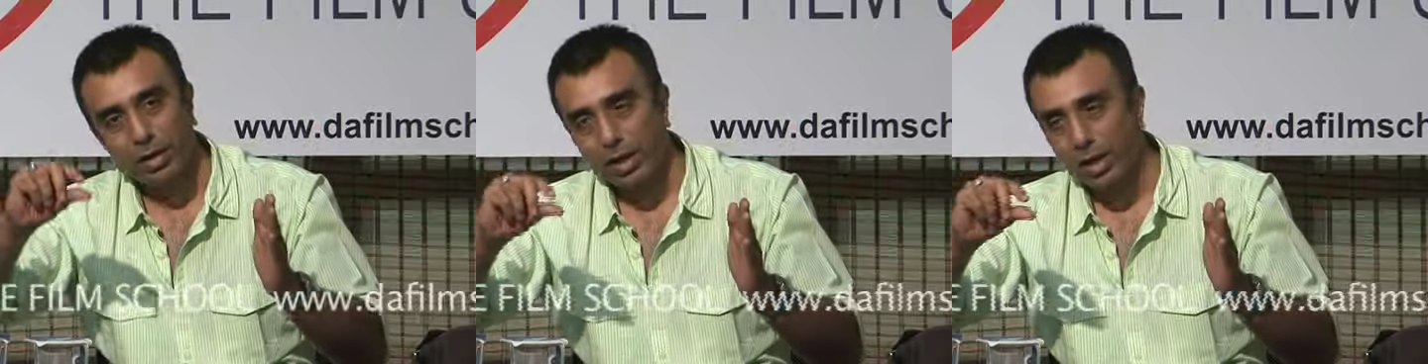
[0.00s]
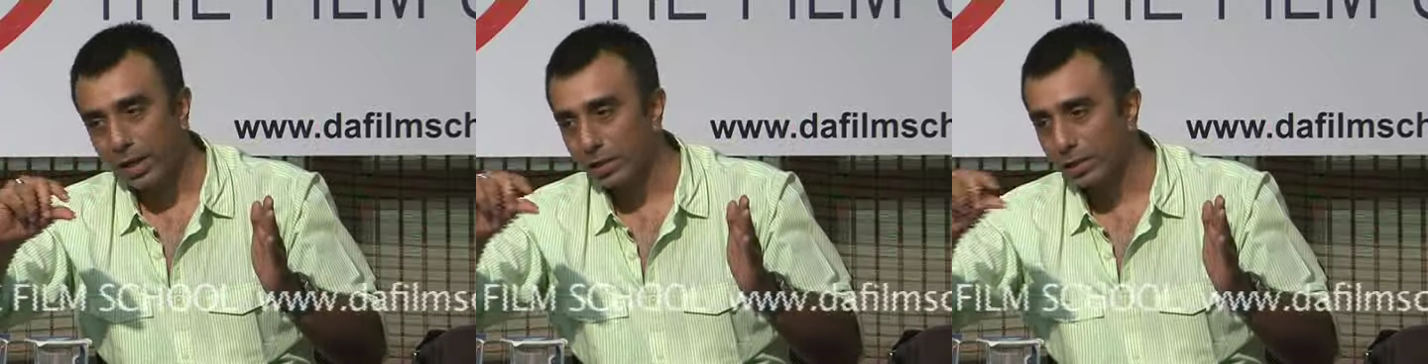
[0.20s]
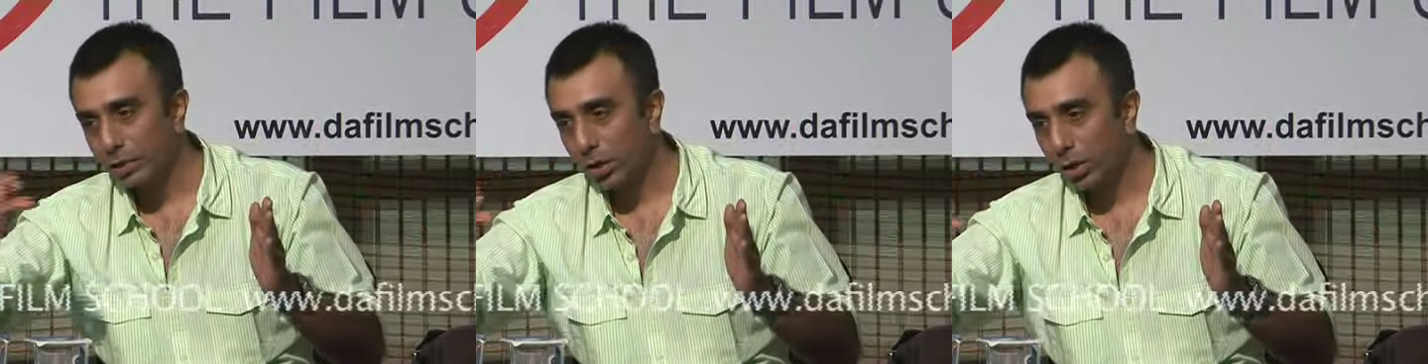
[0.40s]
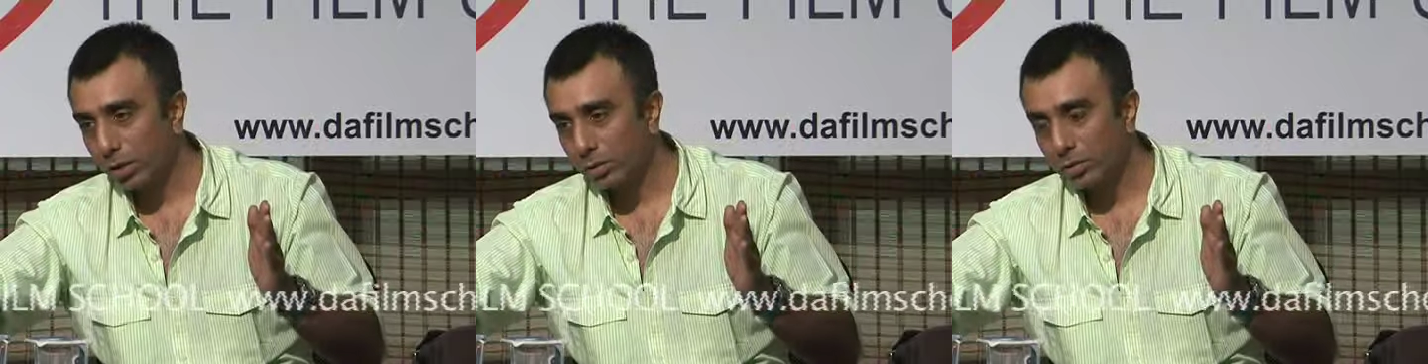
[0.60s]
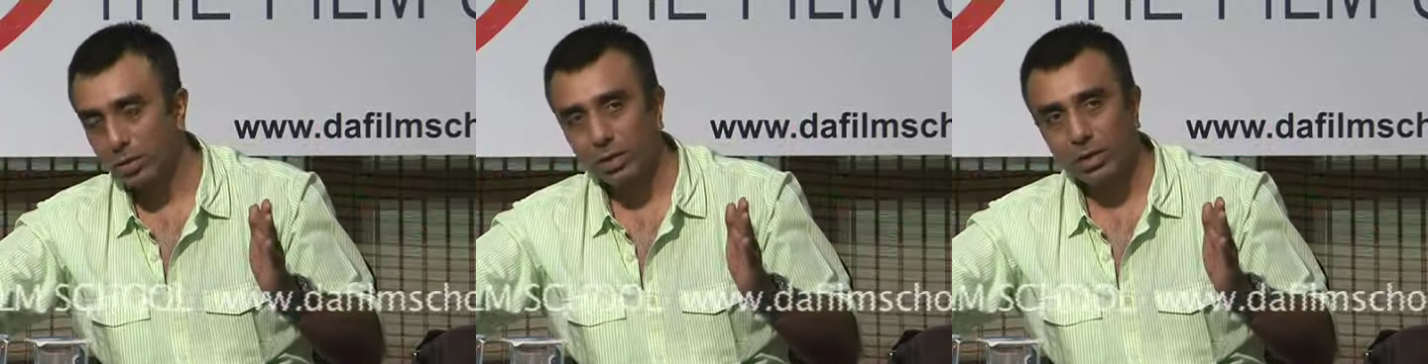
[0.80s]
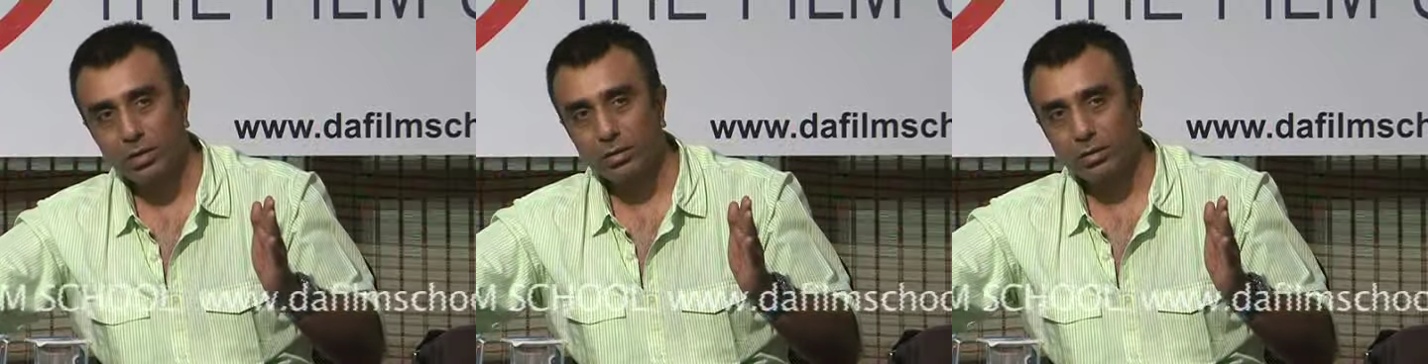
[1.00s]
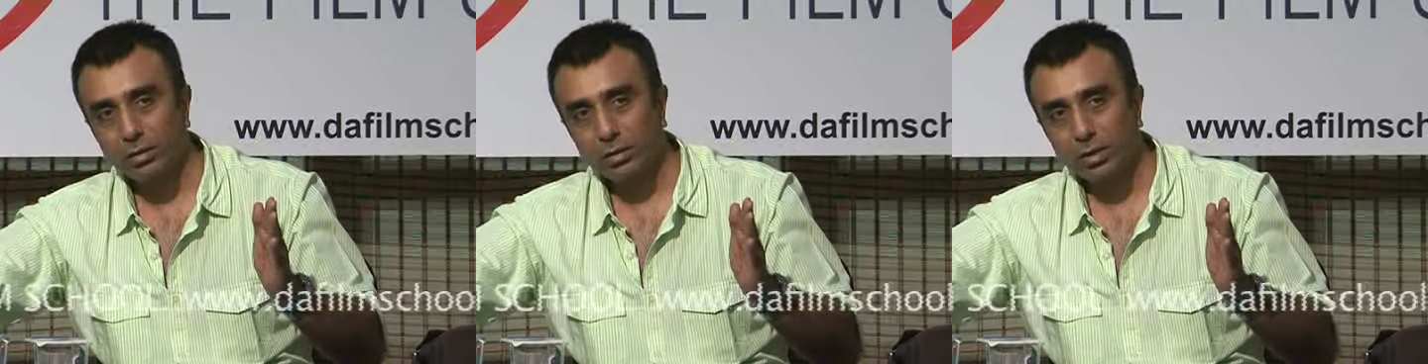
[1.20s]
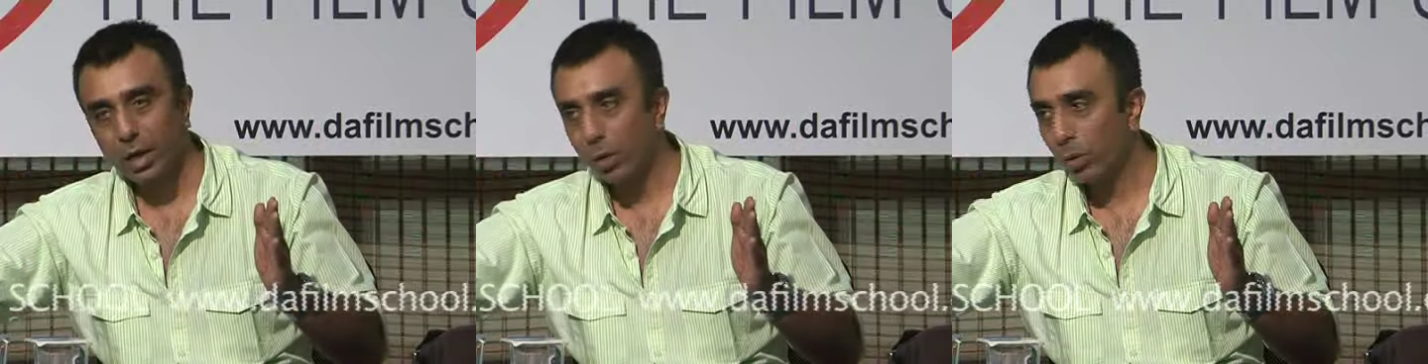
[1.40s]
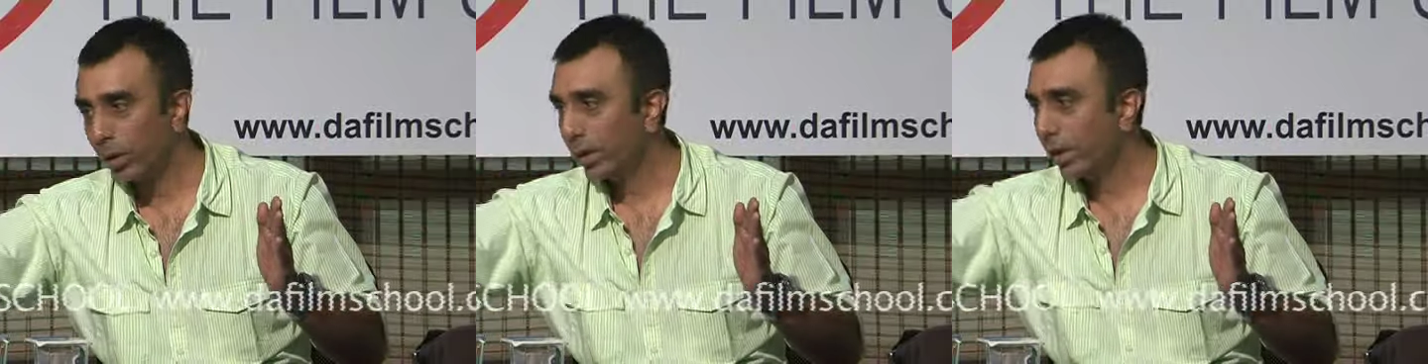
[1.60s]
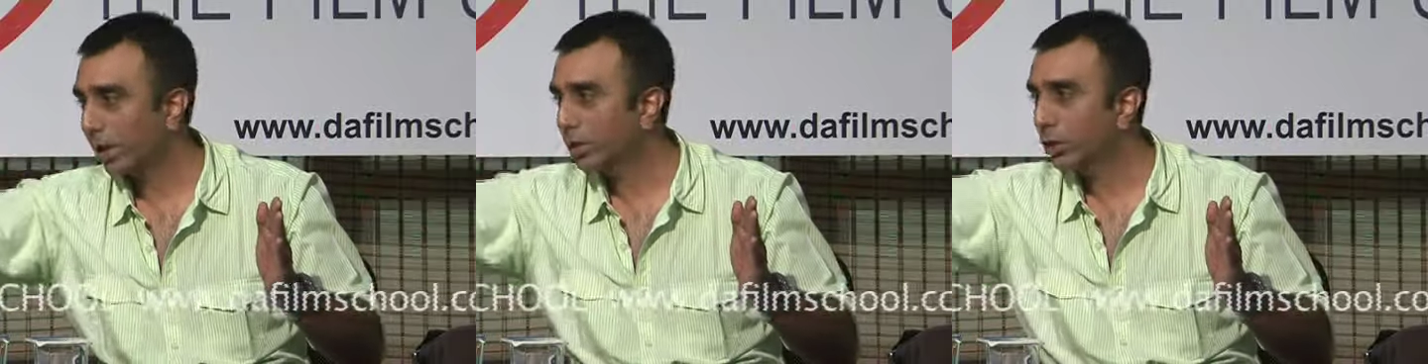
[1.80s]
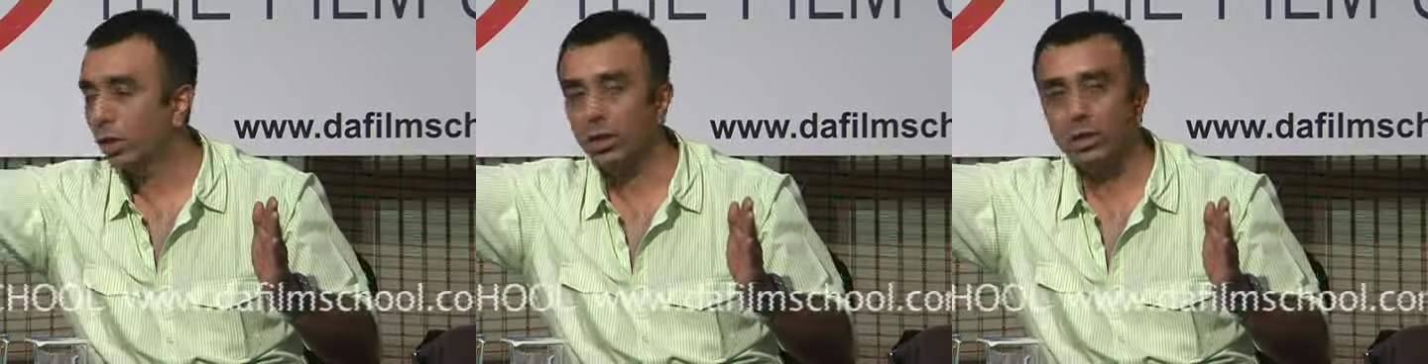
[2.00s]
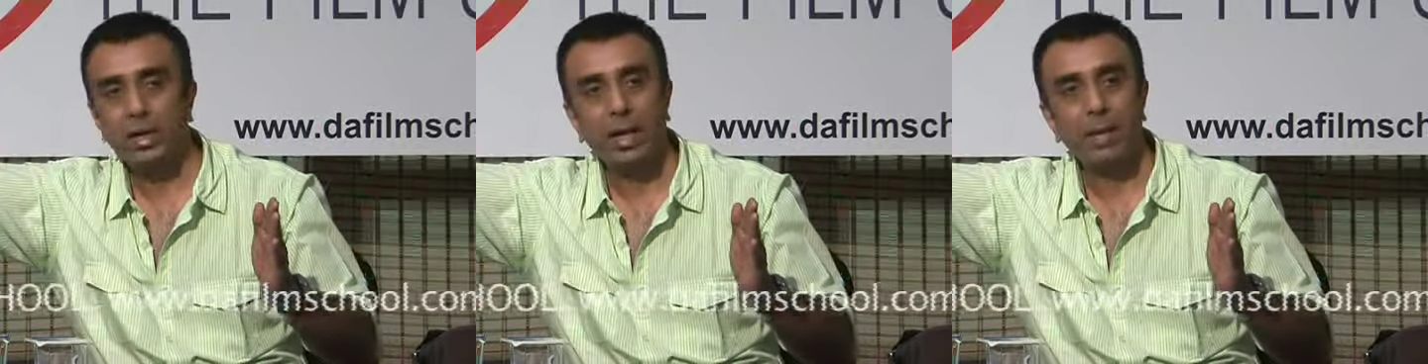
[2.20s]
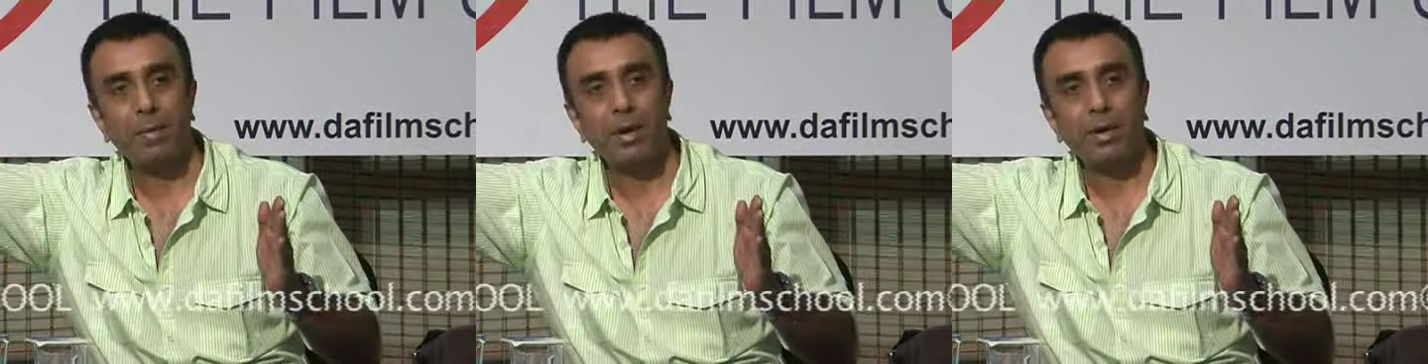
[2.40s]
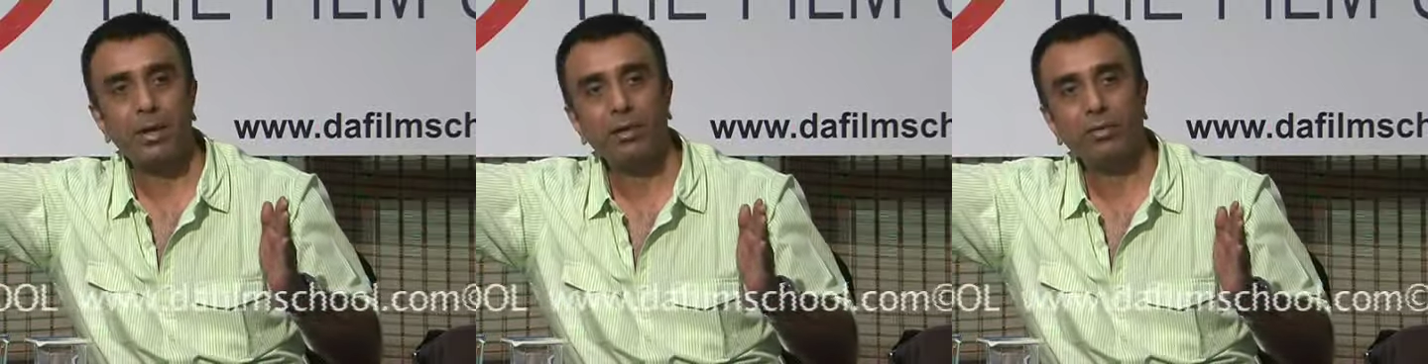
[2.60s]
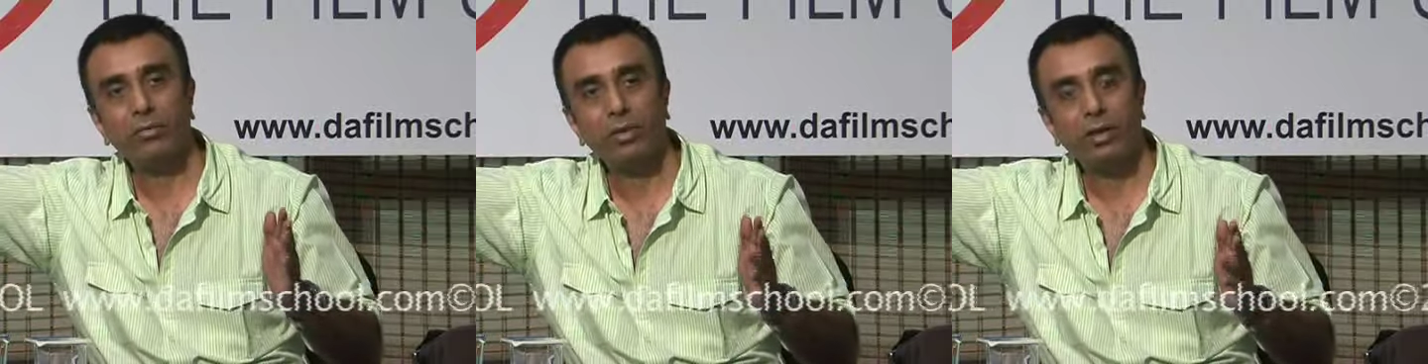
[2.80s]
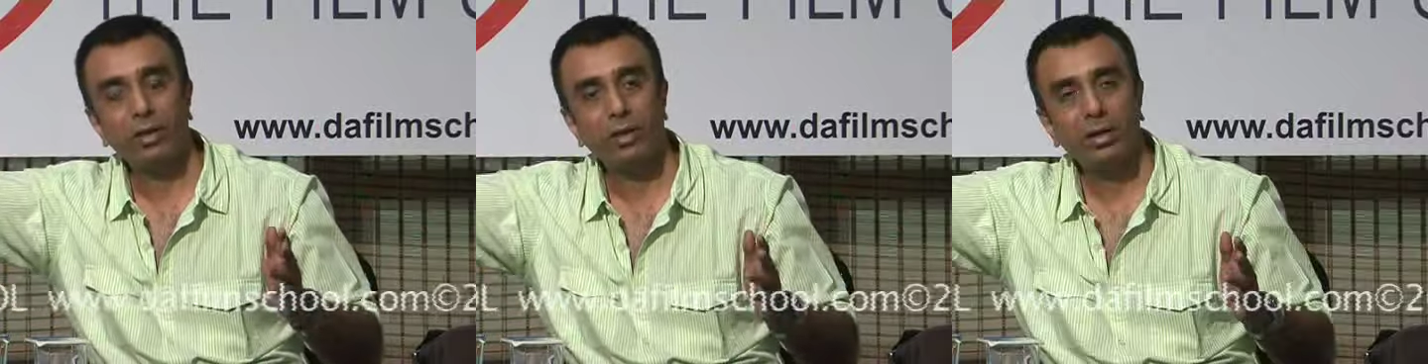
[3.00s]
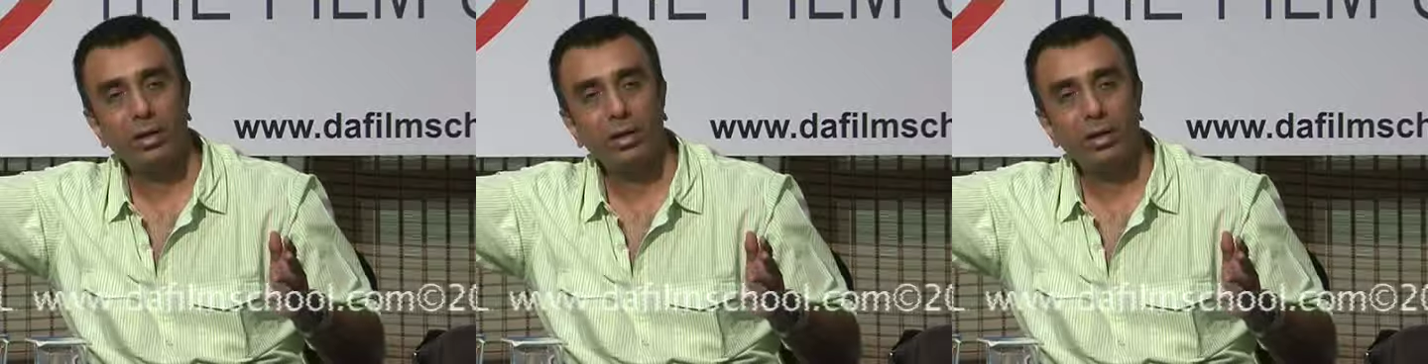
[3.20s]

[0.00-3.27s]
and it's got a little down, and then it's got a climactic feel,